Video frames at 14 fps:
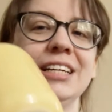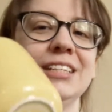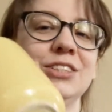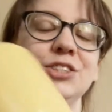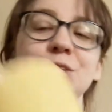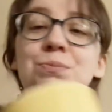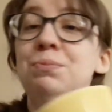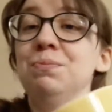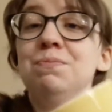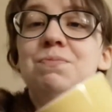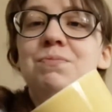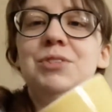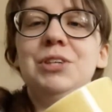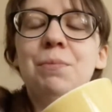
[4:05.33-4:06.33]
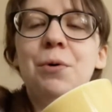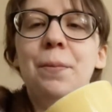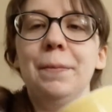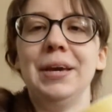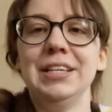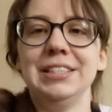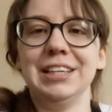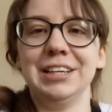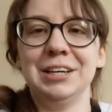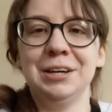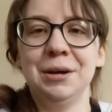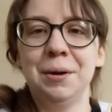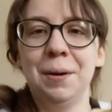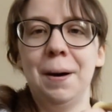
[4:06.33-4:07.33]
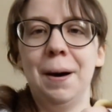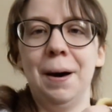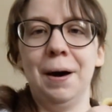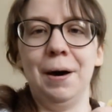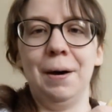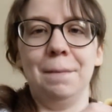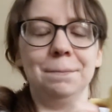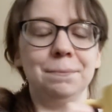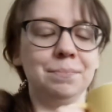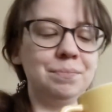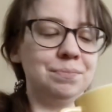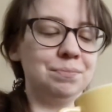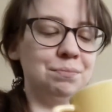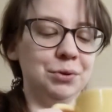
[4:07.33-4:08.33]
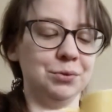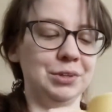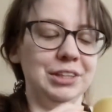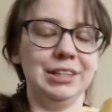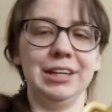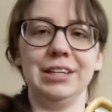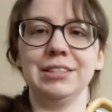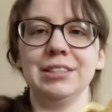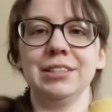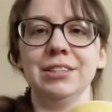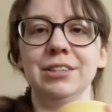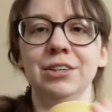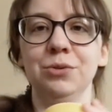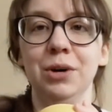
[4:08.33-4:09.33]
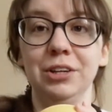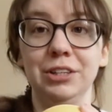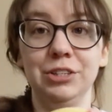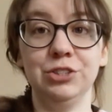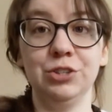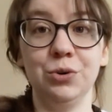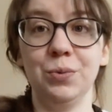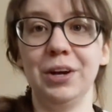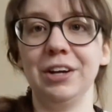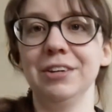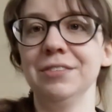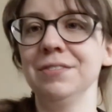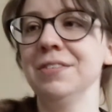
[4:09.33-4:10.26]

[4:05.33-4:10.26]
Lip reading: It's just simple, basic, but really nice quality stoneware.